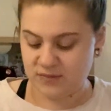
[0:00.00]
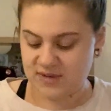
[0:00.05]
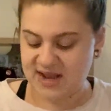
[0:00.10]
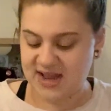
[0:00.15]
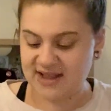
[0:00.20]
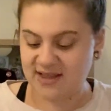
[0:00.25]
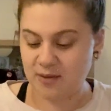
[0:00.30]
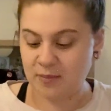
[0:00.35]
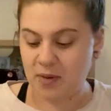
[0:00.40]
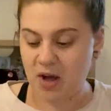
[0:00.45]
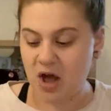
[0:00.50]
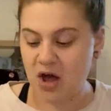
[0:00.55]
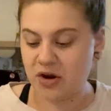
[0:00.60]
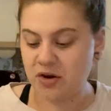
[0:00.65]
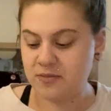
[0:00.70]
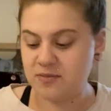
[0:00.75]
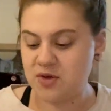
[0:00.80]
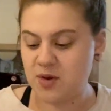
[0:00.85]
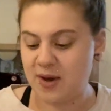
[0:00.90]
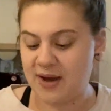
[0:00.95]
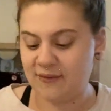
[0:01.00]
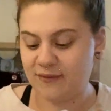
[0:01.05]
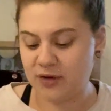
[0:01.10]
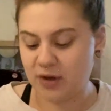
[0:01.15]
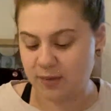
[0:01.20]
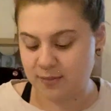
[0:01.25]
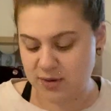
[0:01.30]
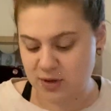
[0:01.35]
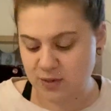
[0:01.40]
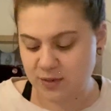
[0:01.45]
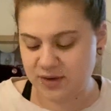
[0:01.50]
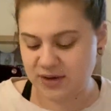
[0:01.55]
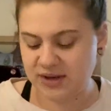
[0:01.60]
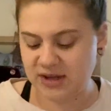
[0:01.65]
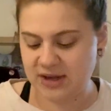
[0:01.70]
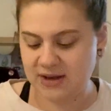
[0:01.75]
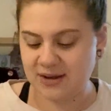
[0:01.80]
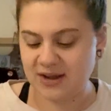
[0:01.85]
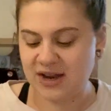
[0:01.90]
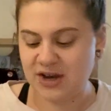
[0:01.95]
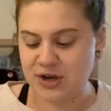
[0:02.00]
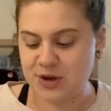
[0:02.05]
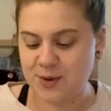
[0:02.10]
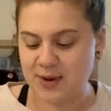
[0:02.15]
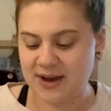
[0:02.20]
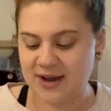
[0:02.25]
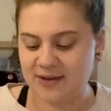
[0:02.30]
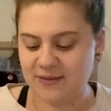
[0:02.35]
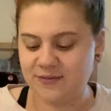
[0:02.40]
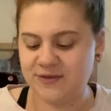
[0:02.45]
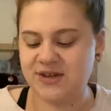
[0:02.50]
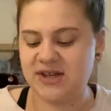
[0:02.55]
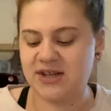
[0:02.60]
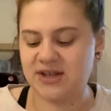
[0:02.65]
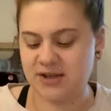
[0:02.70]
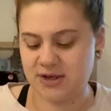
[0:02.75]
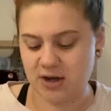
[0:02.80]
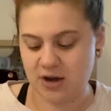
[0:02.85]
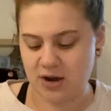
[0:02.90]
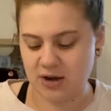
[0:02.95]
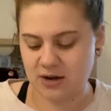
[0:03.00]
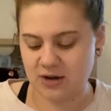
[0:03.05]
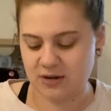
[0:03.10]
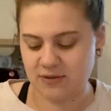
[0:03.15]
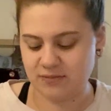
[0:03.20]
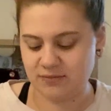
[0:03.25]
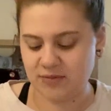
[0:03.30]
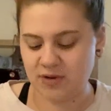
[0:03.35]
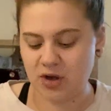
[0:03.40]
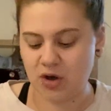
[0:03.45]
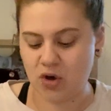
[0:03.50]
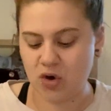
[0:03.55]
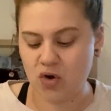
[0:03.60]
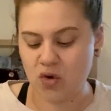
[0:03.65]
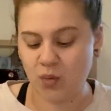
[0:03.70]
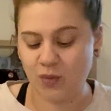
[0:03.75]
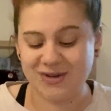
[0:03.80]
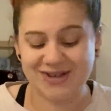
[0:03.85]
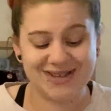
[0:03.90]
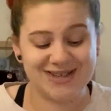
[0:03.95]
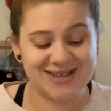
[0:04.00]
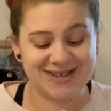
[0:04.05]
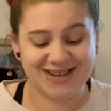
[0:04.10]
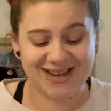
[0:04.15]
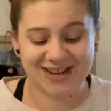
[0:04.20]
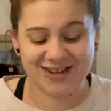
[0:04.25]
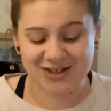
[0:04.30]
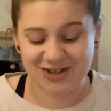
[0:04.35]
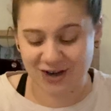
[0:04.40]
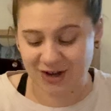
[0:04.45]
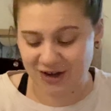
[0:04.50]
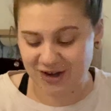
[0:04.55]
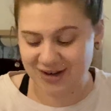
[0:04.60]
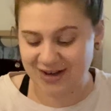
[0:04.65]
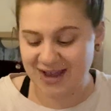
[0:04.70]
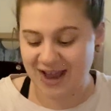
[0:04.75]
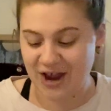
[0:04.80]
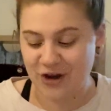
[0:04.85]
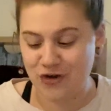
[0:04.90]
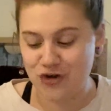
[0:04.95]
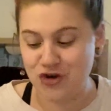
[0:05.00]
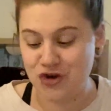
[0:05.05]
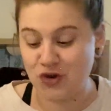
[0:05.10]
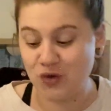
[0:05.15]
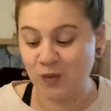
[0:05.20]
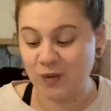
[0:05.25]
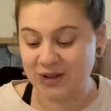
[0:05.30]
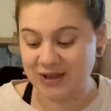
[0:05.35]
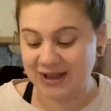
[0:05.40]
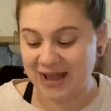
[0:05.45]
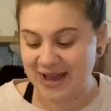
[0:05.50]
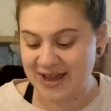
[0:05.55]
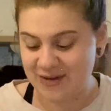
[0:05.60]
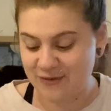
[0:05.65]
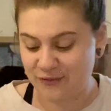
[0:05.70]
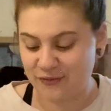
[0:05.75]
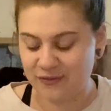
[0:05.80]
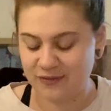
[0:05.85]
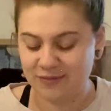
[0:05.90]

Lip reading: At the bottom, you have community and you have TikTok. Oh, TikTok and new life.